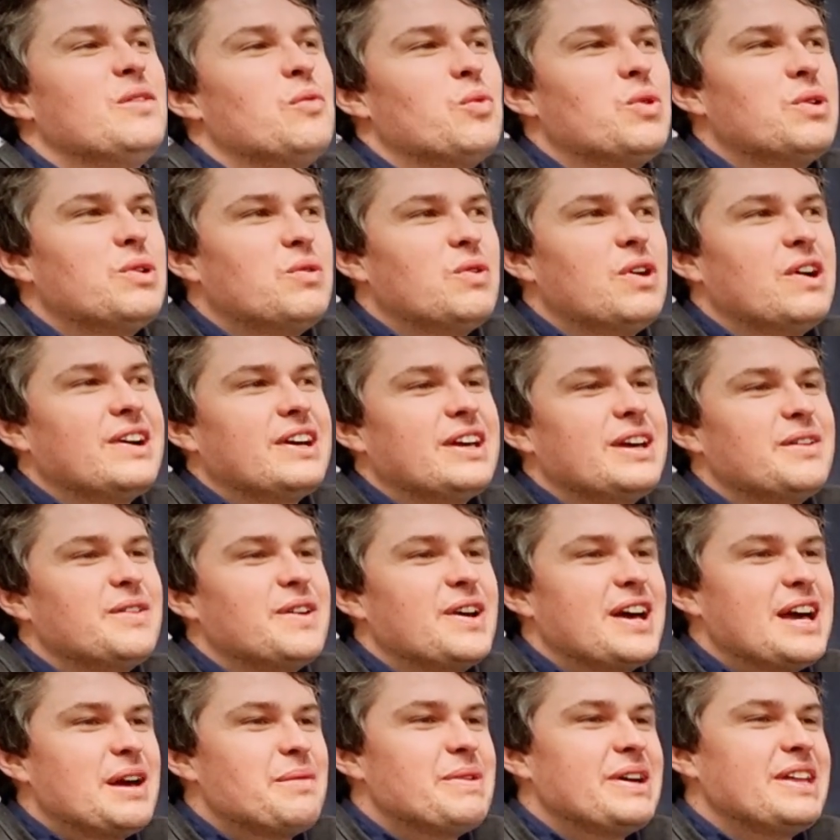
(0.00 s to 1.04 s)
Well, okay,
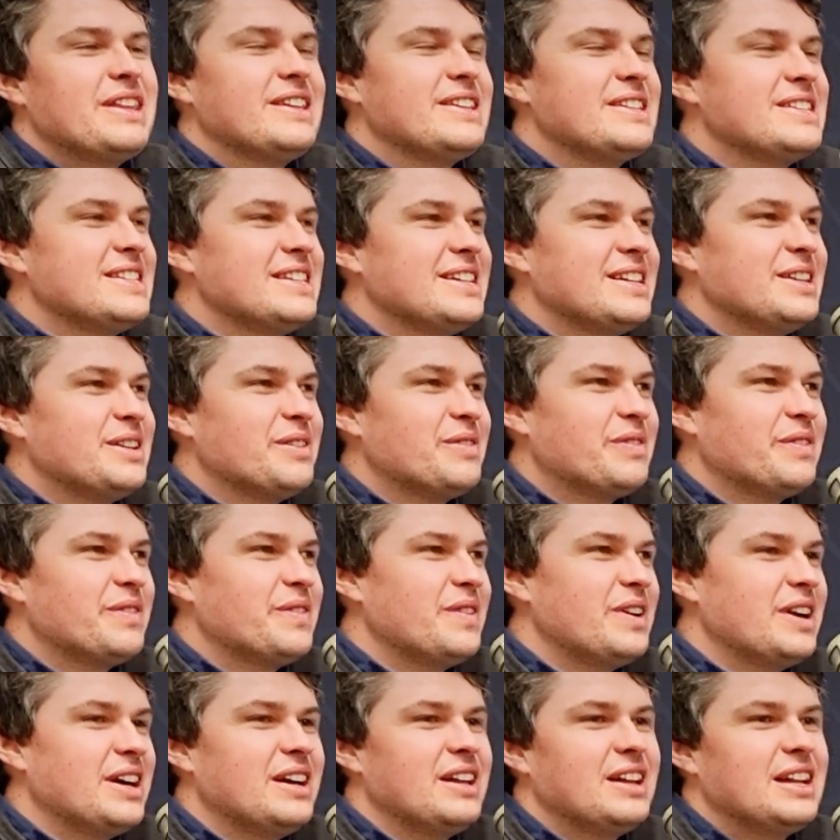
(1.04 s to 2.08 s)
how about this then, different
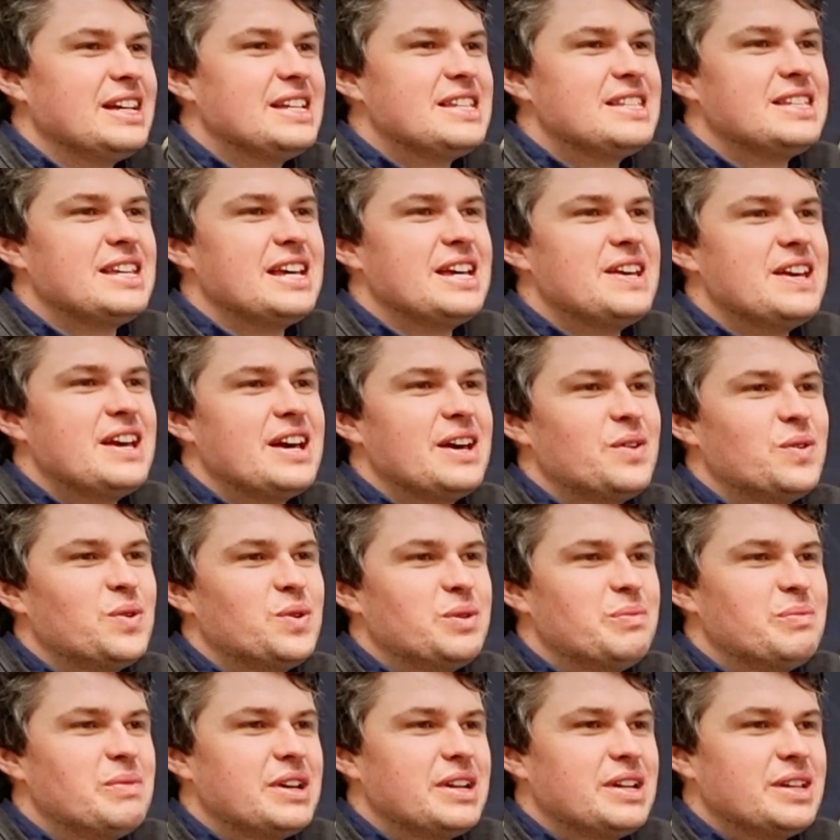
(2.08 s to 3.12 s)
route. Let's say you had all
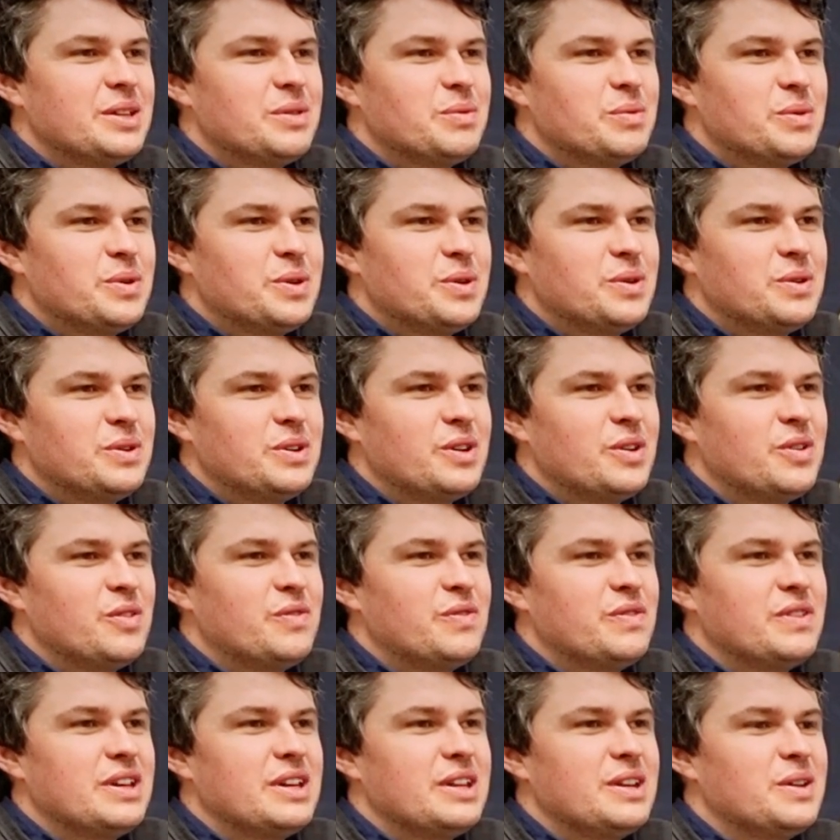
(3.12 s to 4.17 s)
the money in the world, no
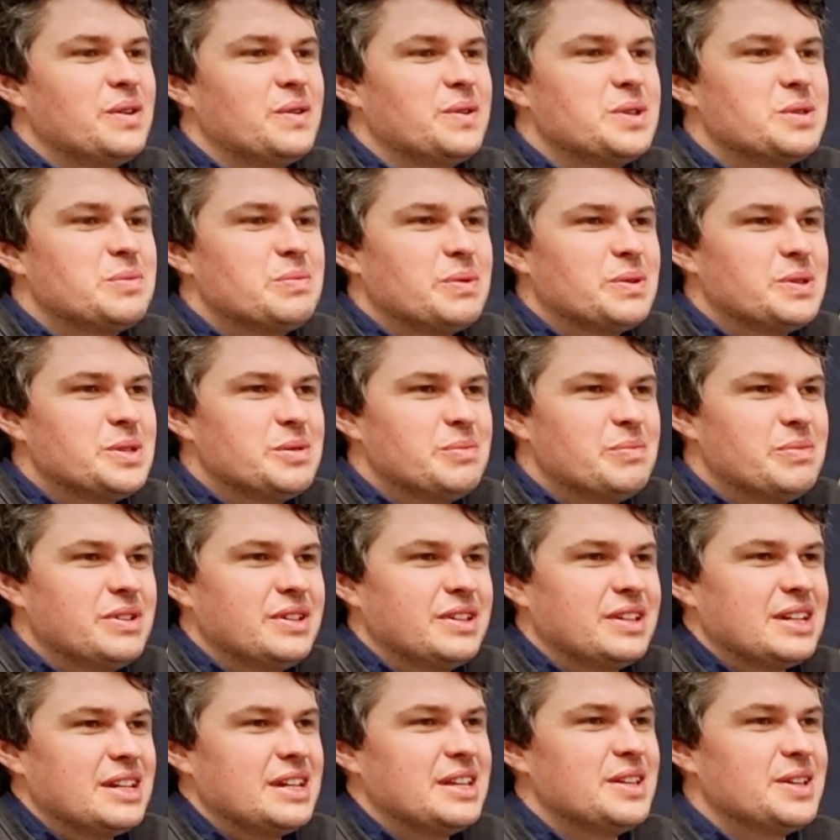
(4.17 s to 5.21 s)
fear, no
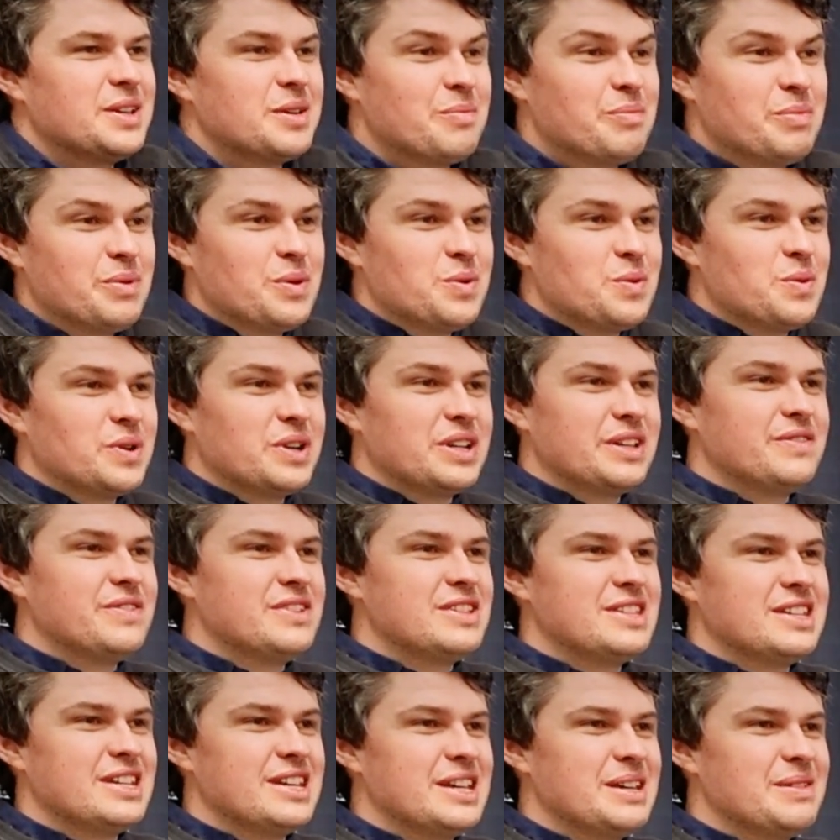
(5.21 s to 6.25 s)
responsibility. You could build whatever
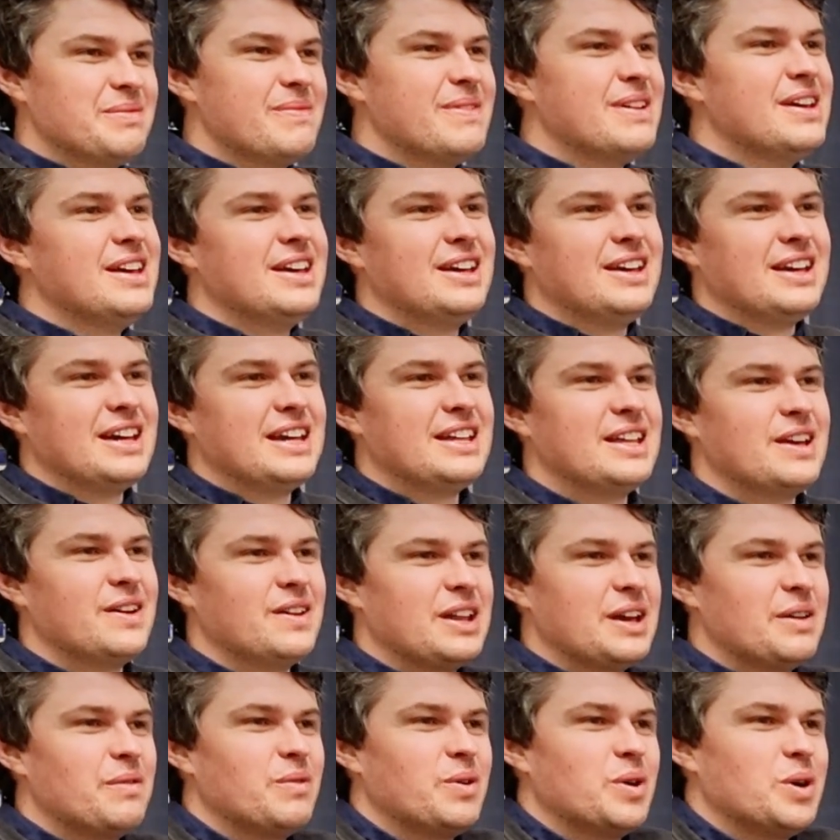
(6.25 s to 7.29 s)
team, and they're
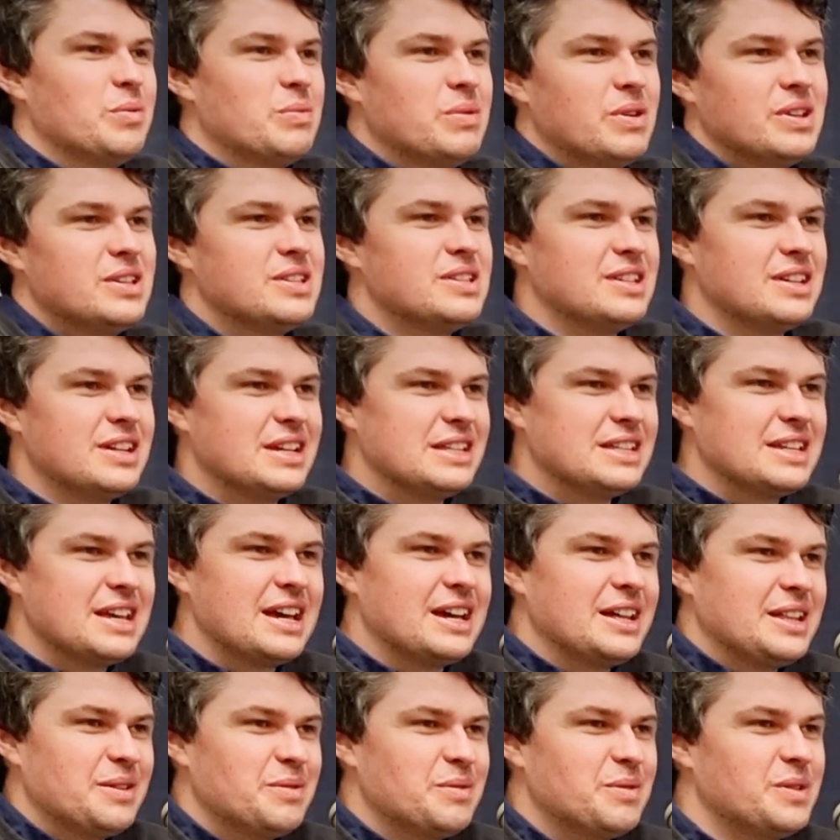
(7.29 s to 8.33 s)
like robots that
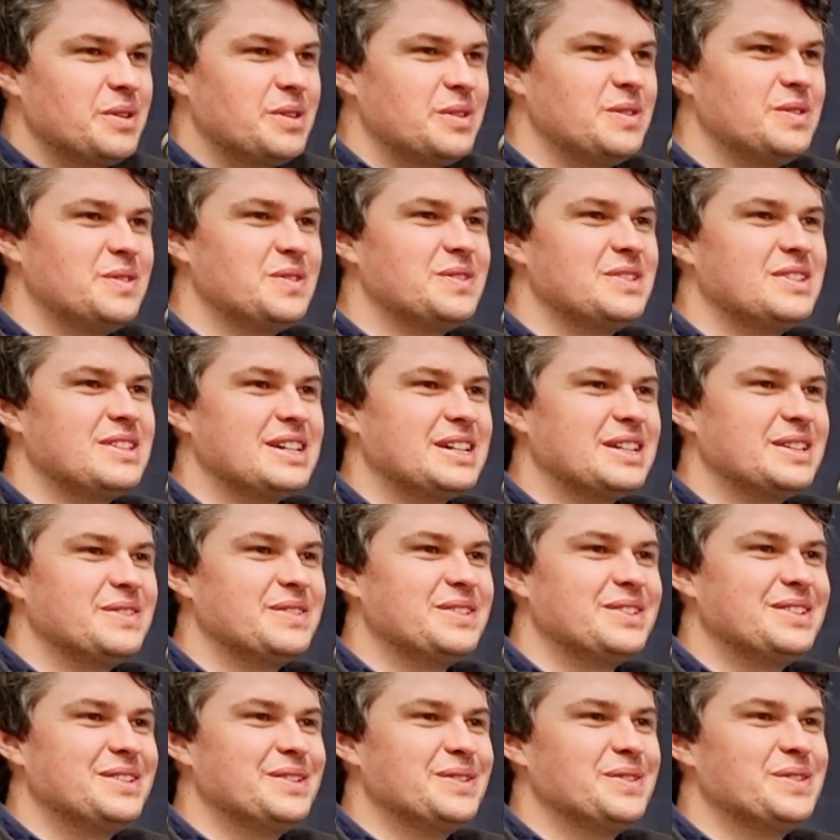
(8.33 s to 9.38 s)
exactly what you tell
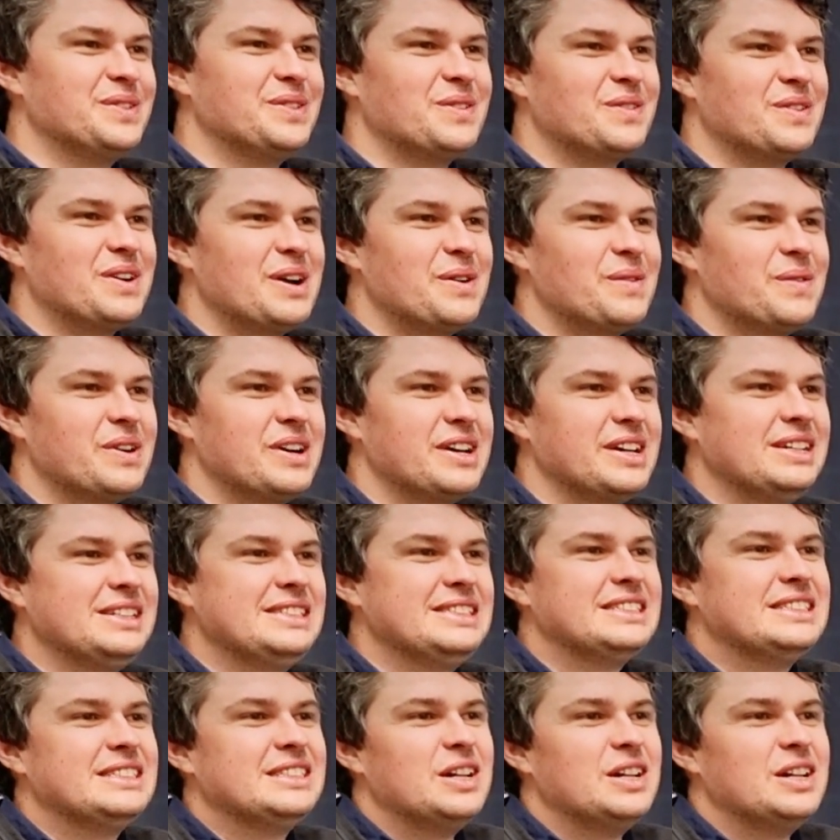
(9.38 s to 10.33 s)
them to do in the right way.